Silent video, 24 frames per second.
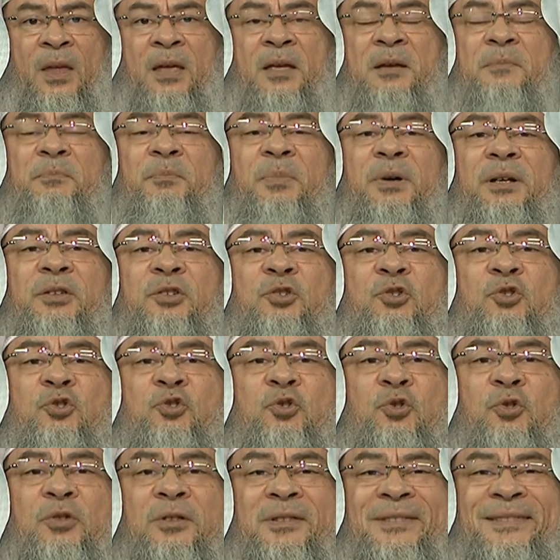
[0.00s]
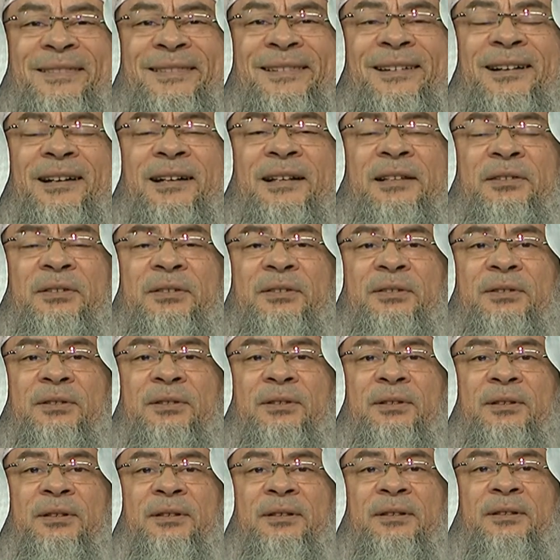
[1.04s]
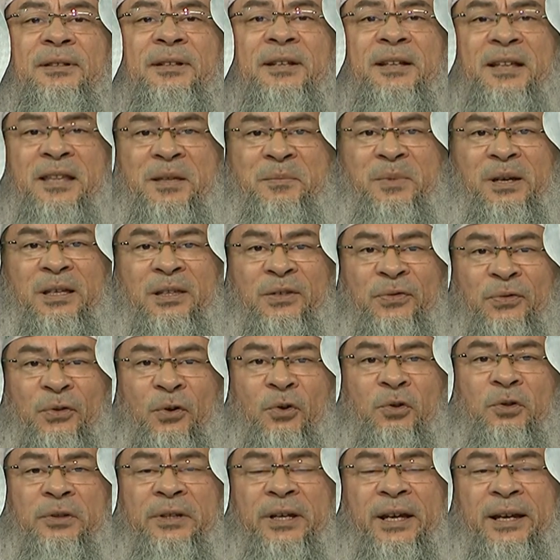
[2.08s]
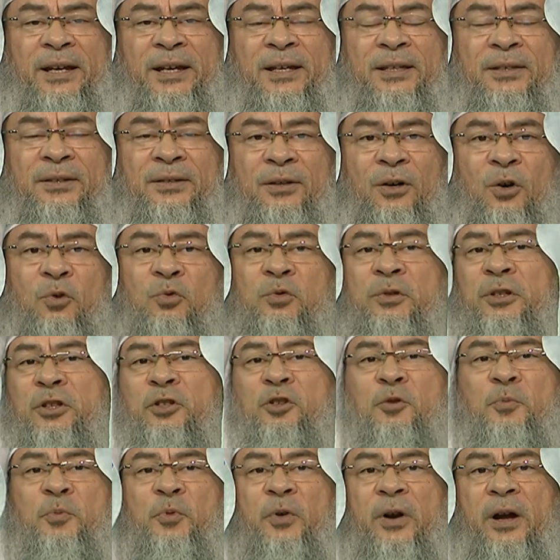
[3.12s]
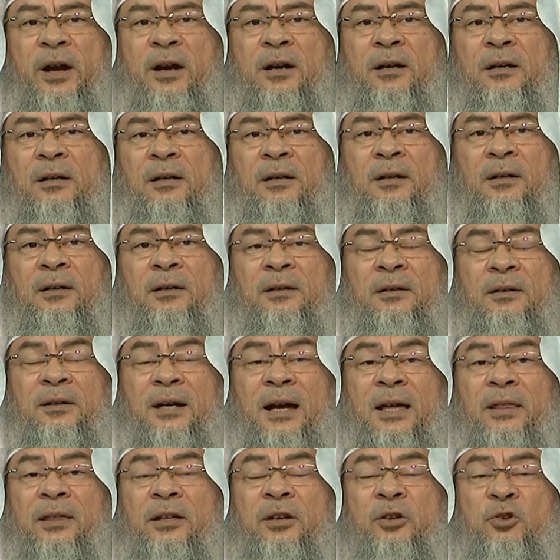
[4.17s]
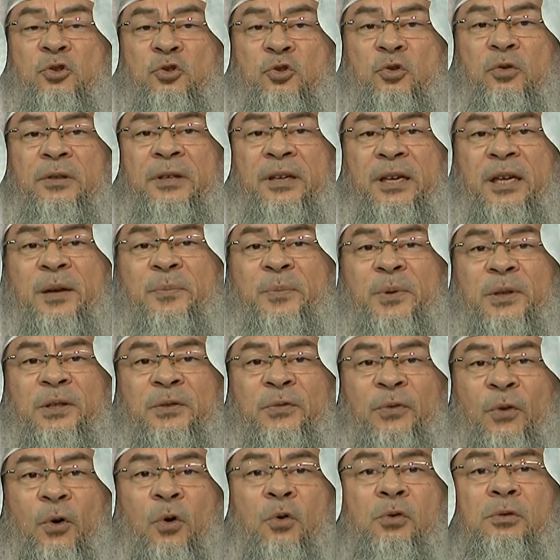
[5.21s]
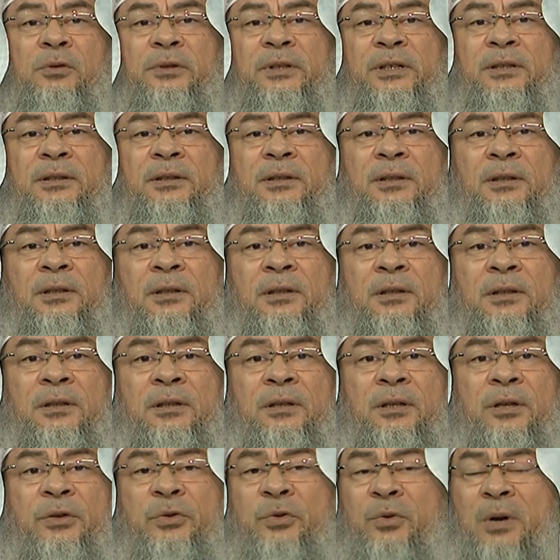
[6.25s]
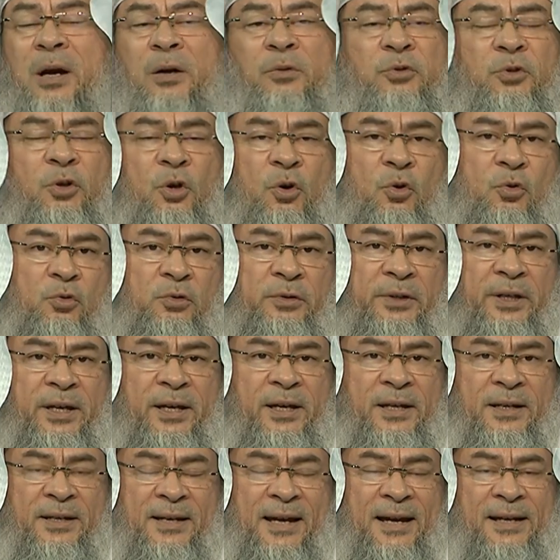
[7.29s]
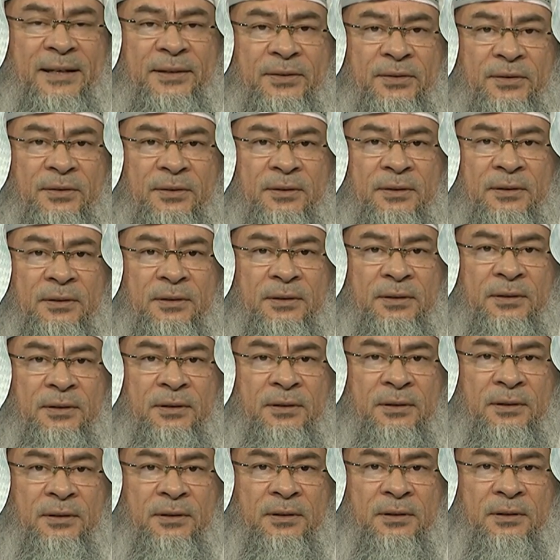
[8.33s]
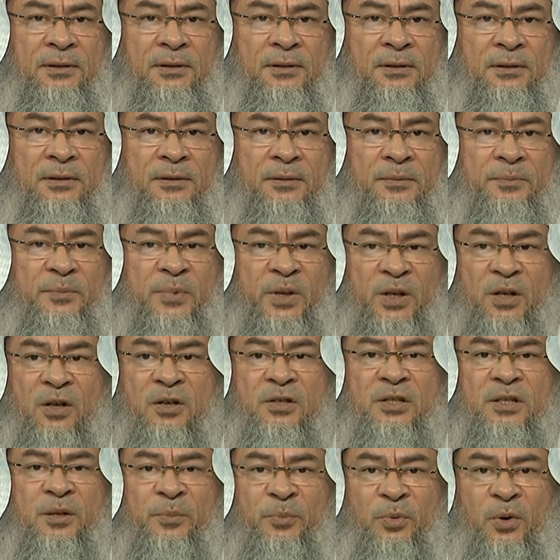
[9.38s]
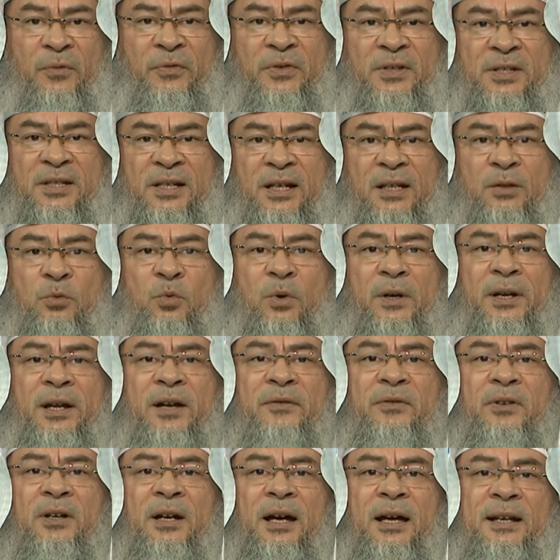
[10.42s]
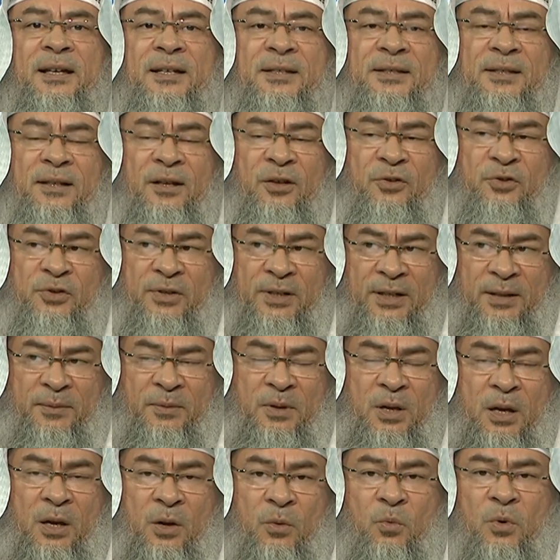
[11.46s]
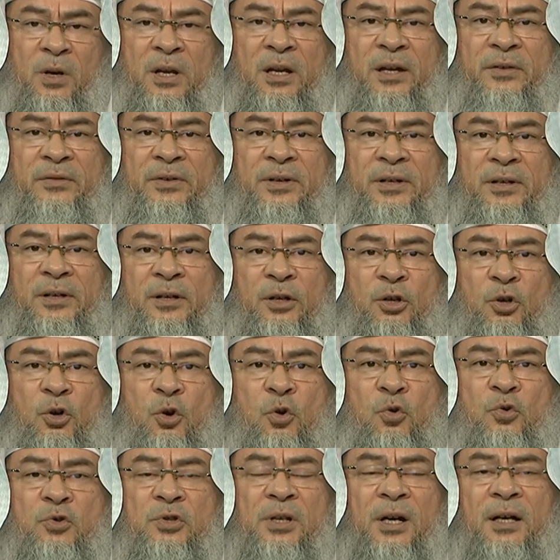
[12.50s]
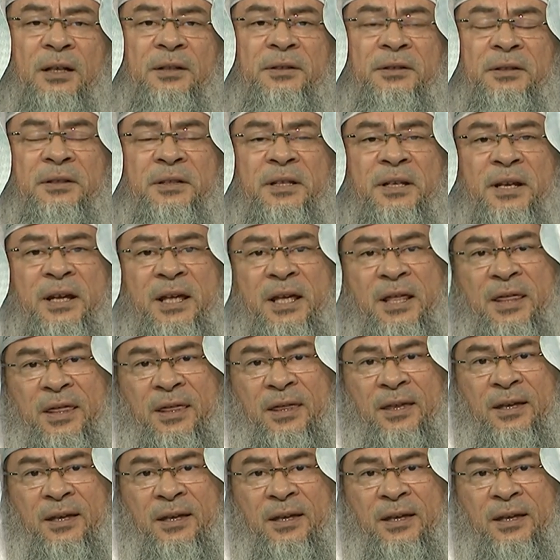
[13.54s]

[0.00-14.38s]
But you should not limit folding it only to prayer. Rather, you should keep it folded throughout the whole day and night. Because the Prophet said, whatever, alayhi salatu wasalam, whatever goes underneath